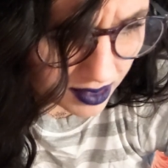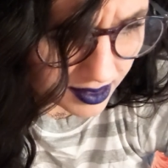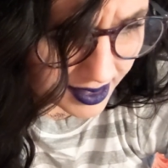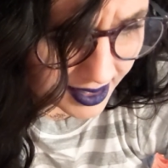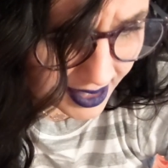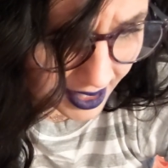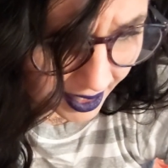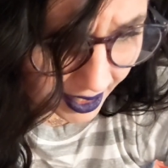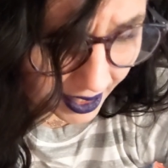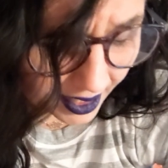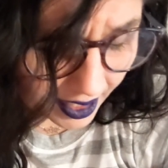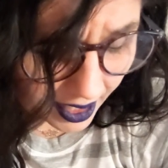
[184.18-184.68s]

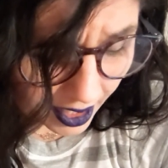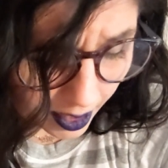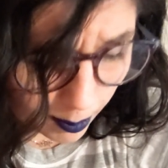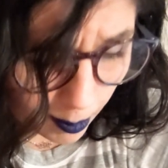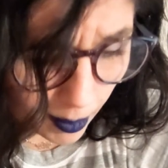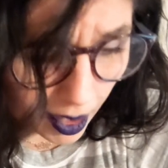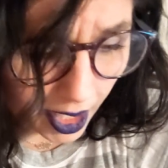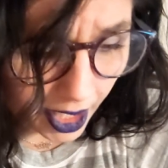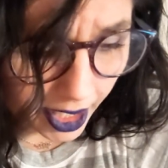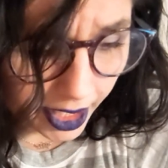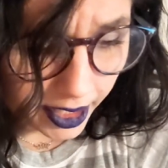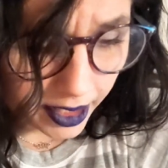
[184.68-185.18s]
sitting in
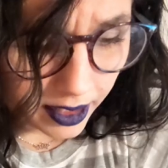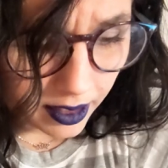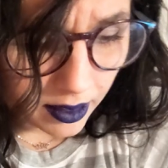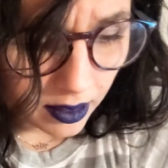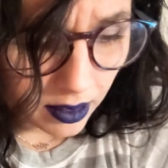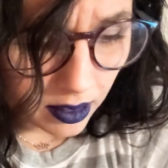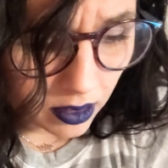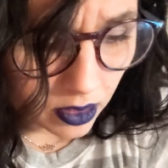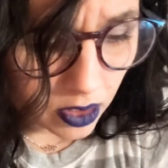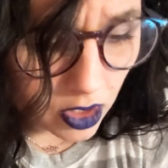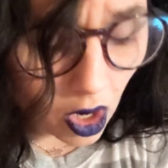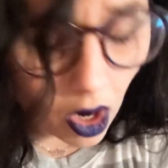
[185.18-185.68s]
my
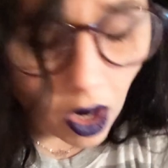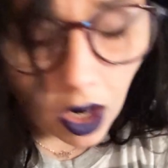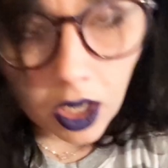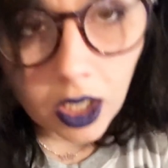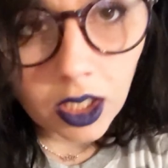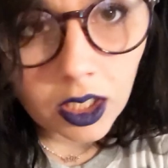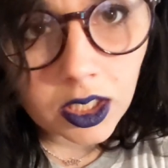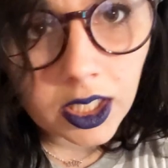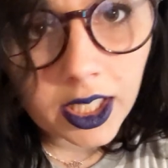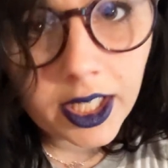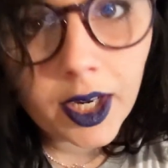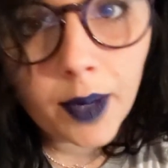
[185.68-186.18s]

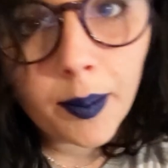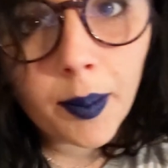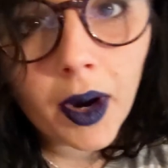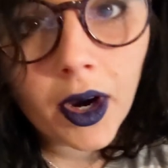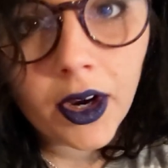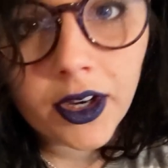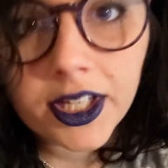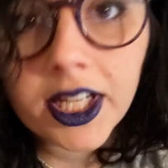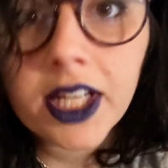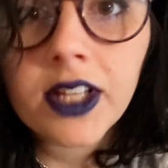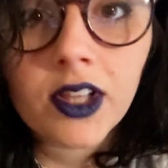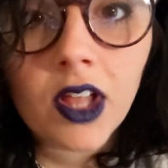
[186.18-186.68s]
car in a
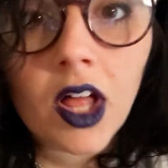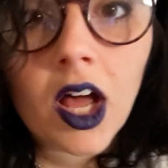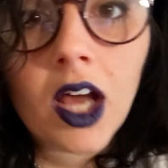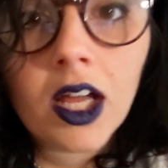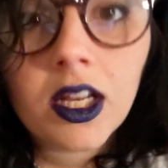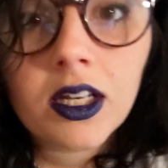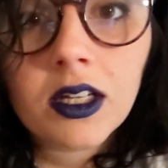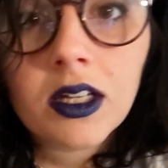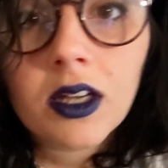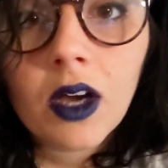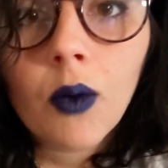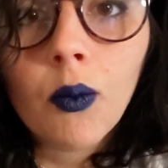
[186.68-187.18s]
parking
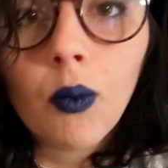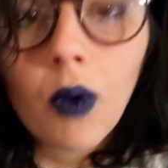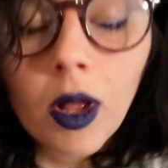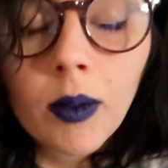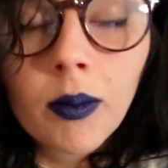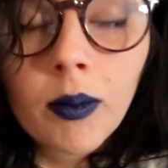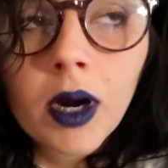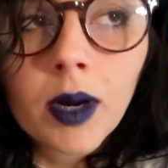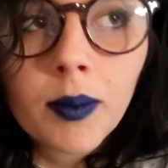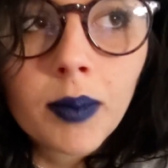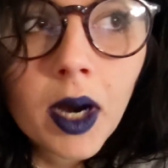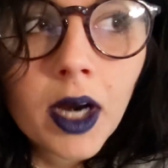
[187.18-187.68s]
lot, a
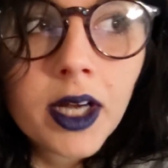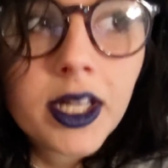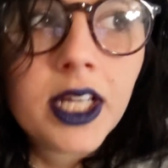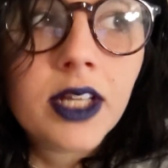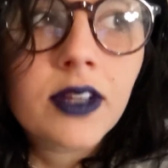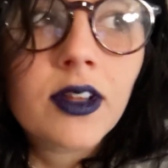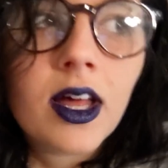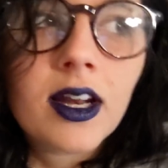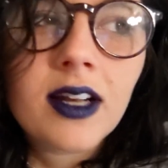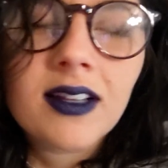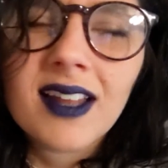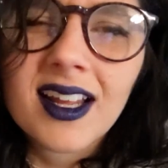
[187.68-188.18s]
Walmart
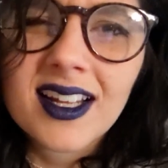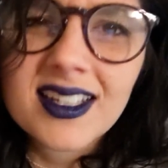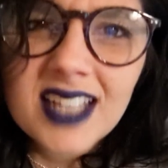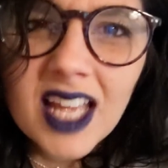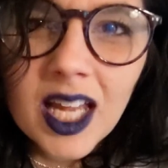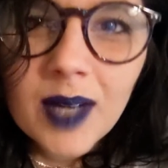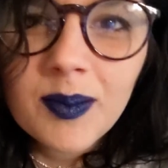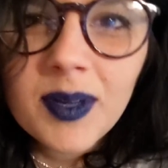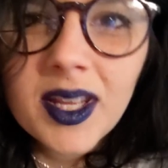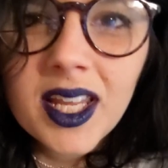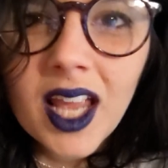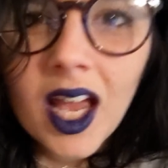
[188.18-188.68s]
parking lot at like
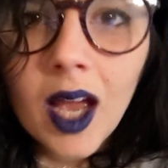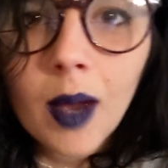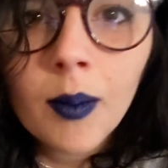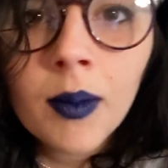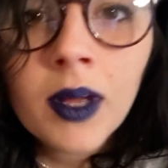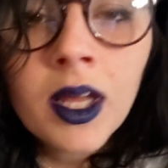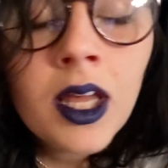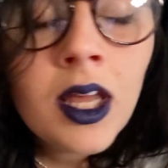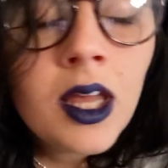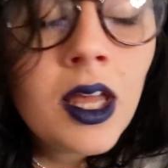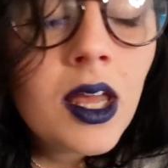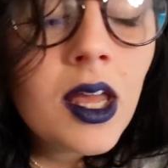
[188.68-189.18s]
10
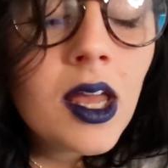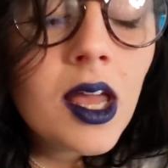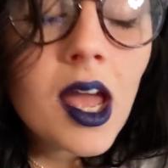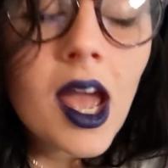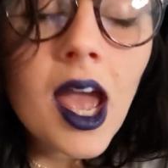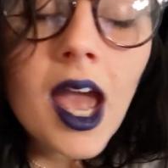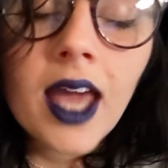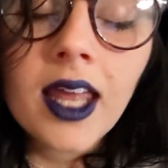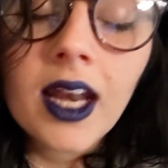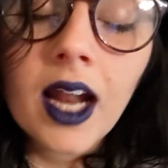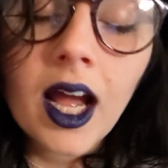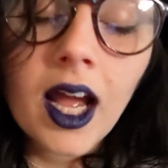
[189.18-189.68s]
p.m.
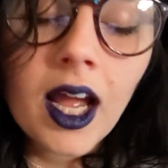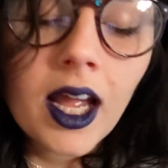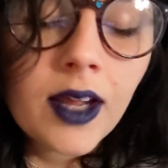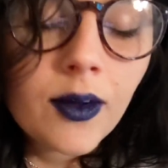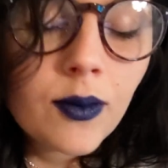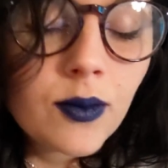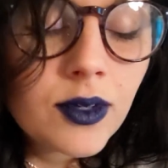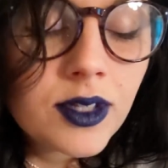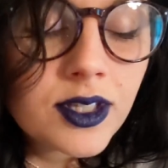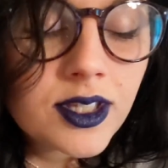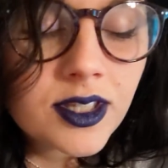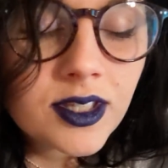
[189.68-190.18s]
And
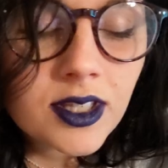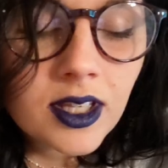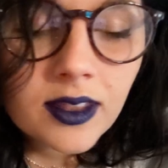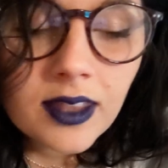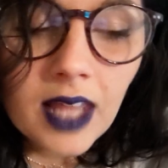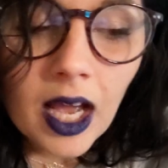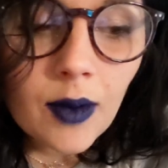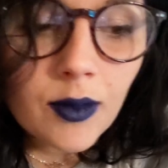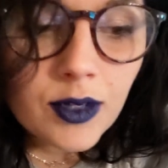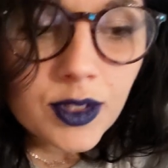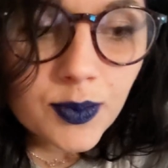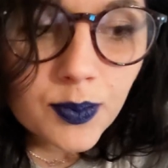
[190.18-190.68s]

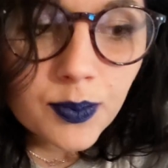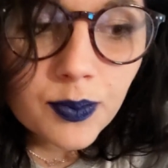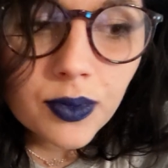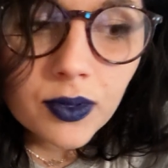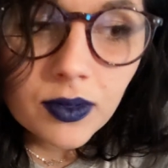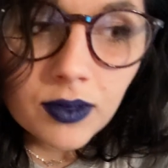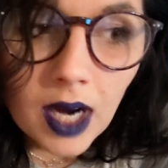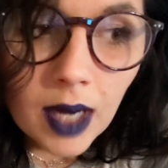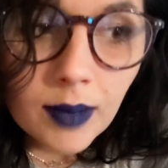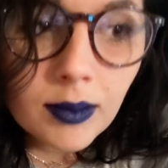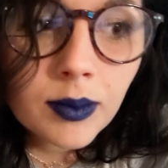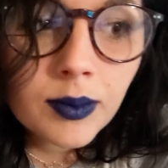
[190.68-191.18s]
that was
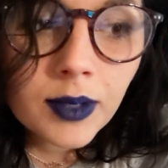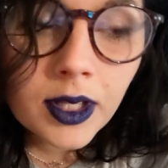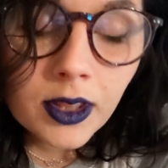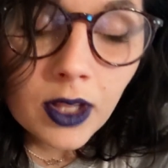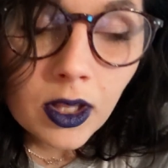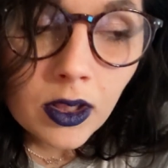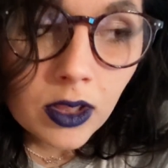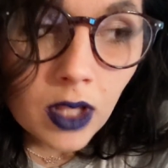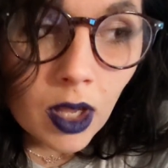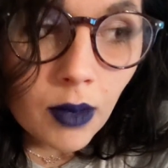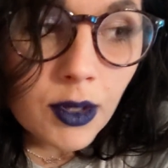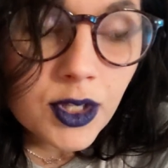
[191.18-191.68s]
probably
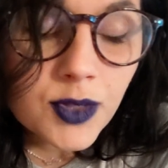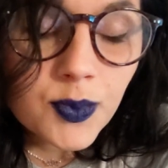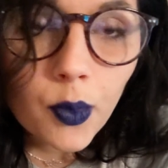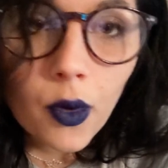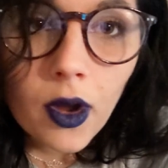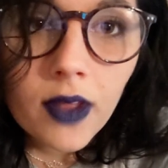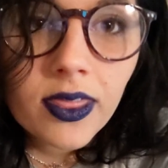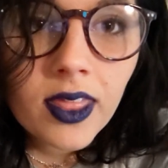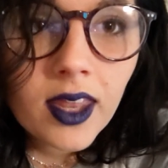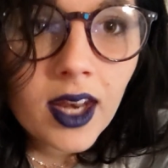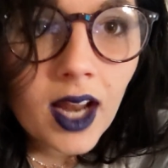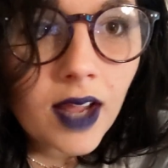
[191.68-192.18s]
the lowest
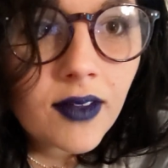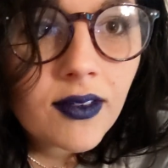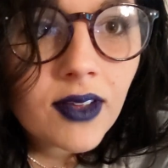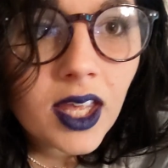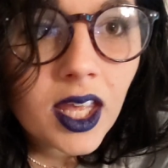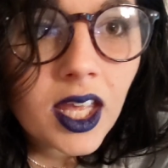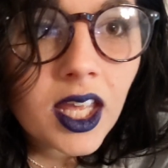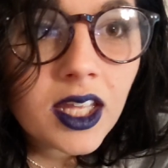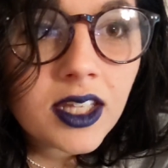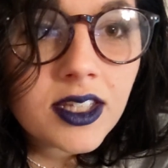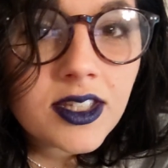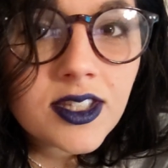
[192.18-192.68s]
point that I've
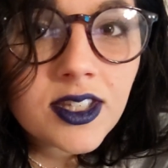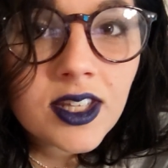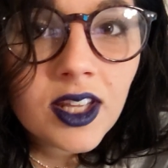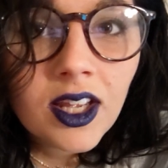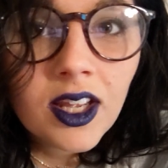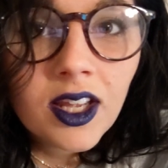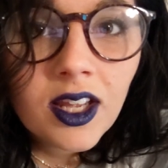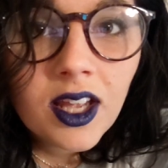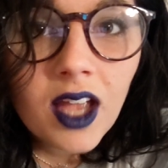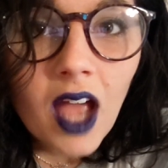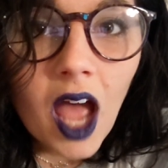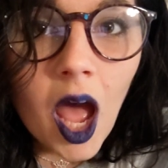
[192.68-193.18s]
hit
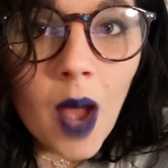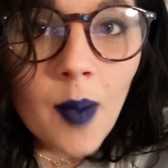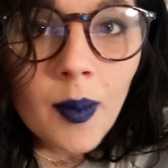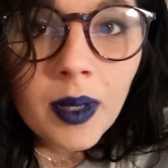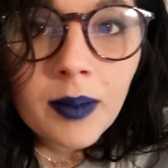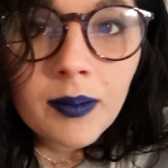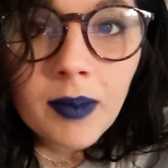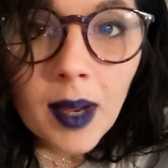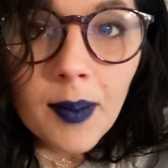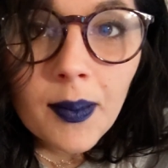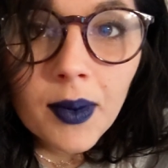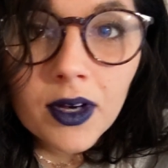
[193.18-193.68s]

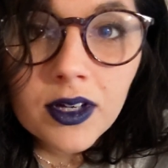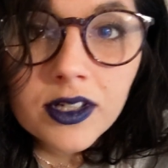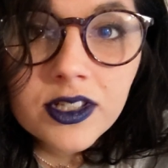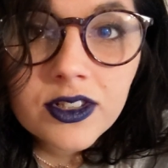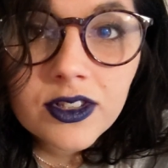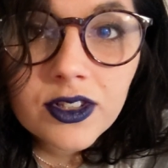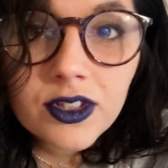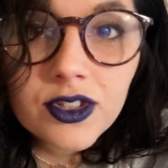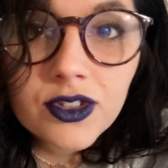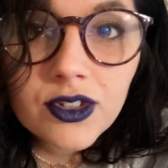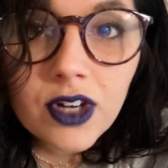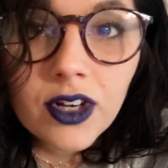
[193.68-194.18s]
in my
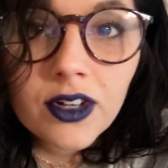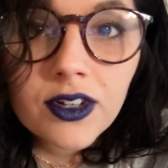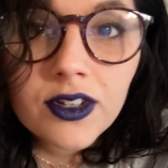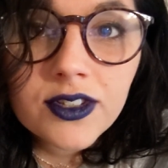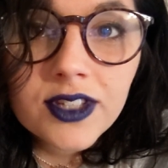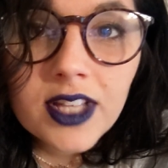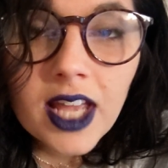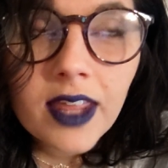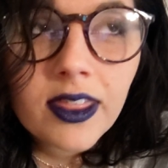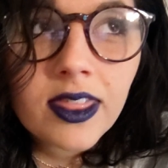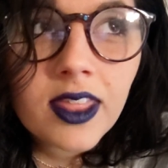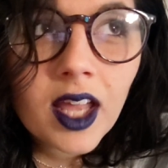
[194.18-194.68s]
personal
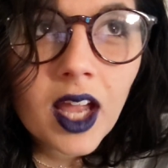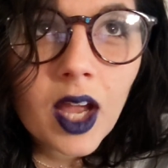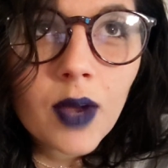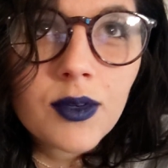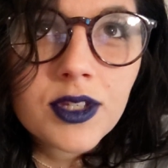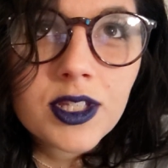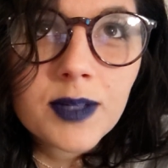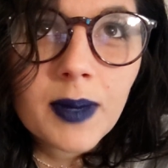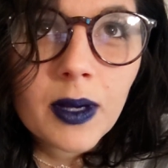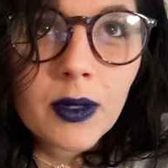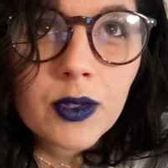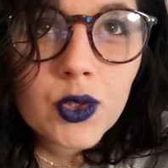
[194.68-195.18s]
struggles. I think I
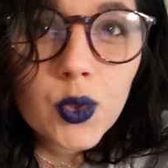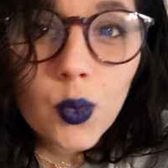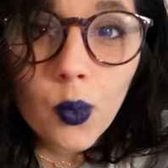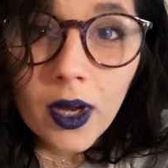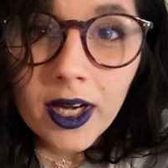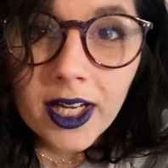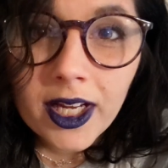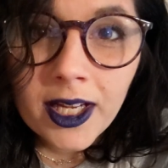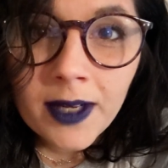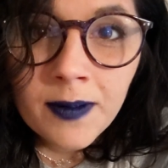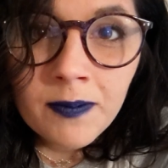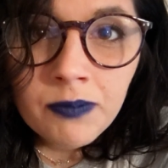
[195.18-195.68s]
was about
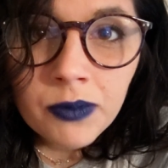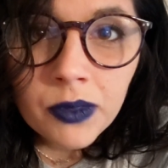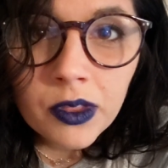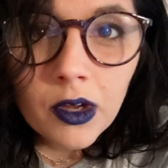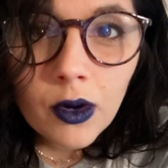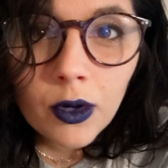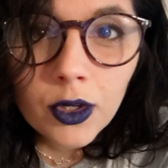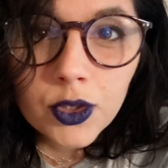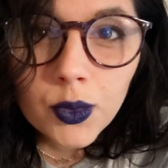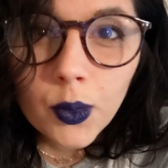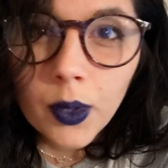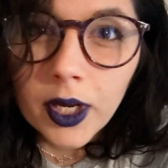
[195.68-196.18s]
20
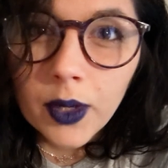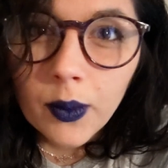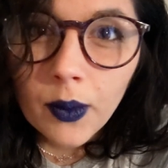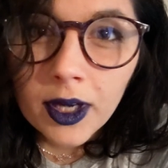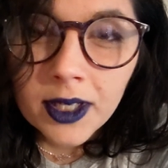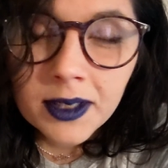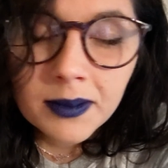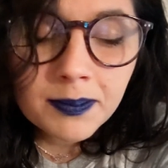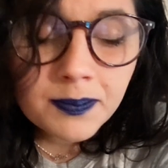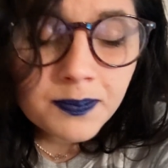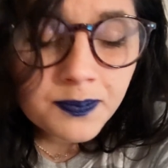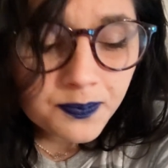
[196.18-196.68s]
or
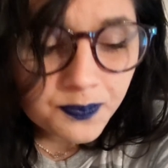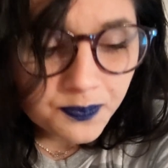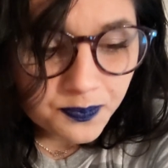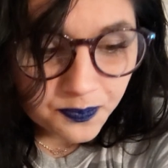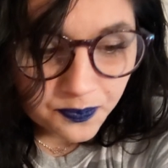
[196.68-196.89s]
21.